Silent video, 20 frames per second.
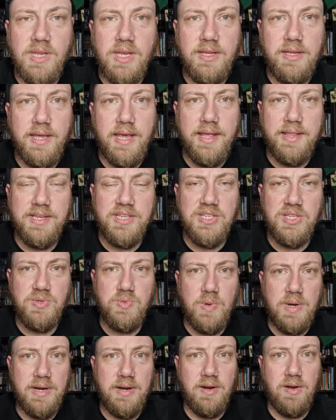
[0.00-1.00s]
yeah, this is
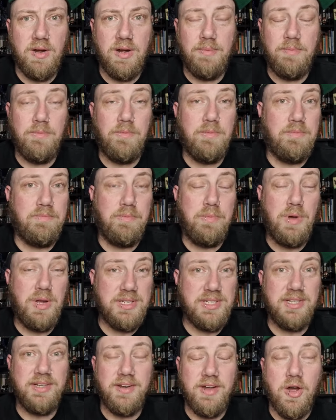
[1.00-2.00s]
one I
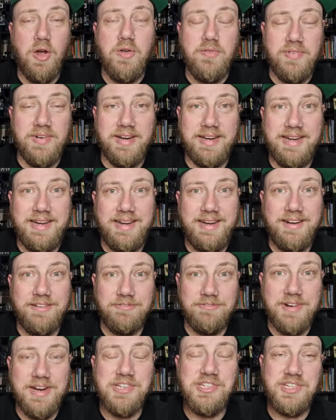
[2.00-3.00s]
wasn't overly in a
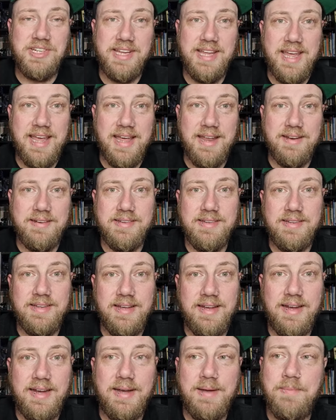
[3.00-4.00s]
rush to get.
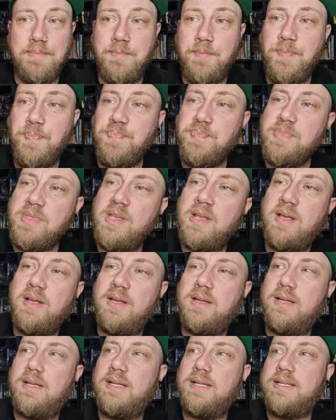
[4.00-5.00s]
Um,
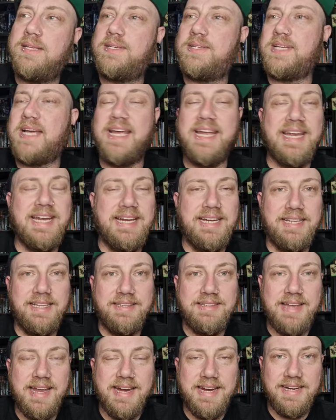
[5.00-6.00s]
it's taking a, a
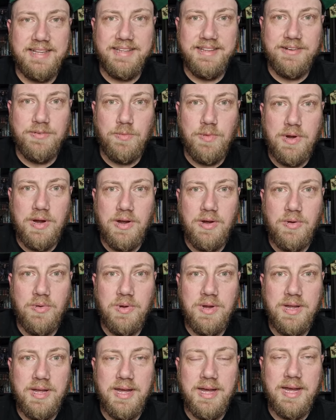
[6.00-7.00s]
little while,
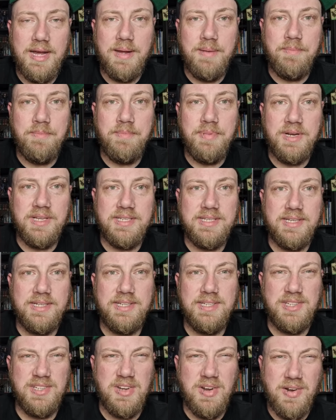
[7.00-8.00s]
um, but it's a
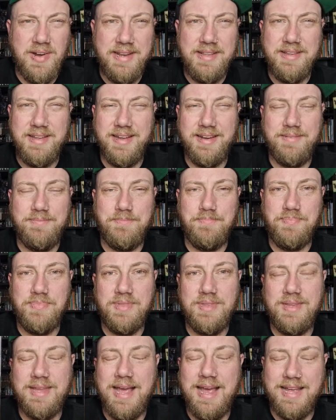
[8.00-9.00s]
design that
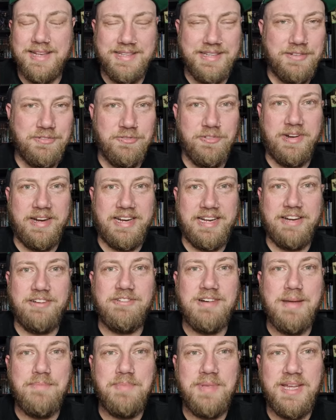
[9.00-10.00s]
didn't really
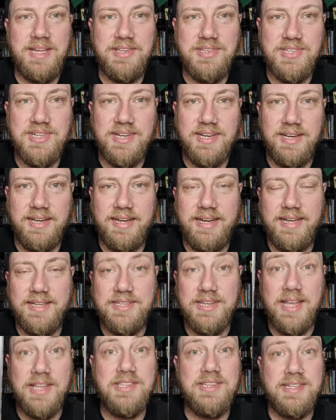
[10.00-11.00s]
grab me instantly.
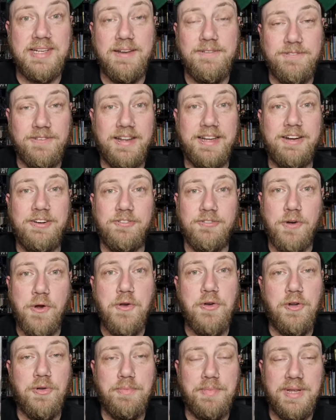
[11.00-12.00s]
It's, it's definitely
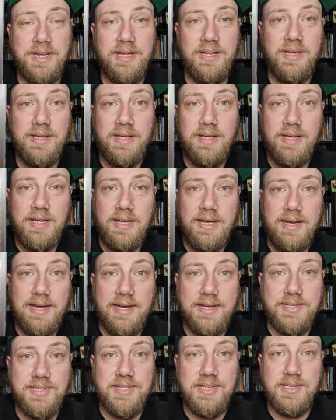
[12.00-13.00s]
grown on me
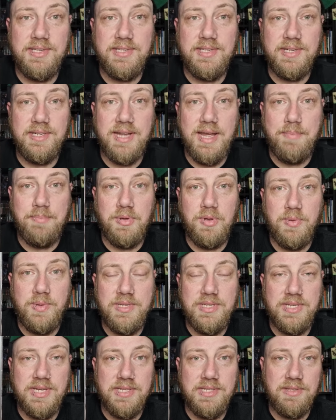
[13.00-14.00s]
uh, since the debut
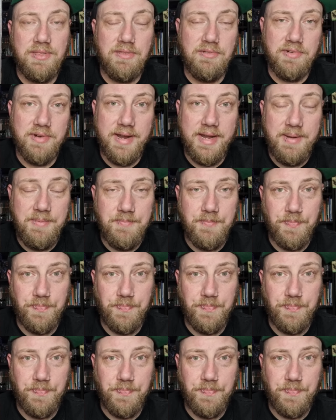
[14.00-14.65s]
in season three.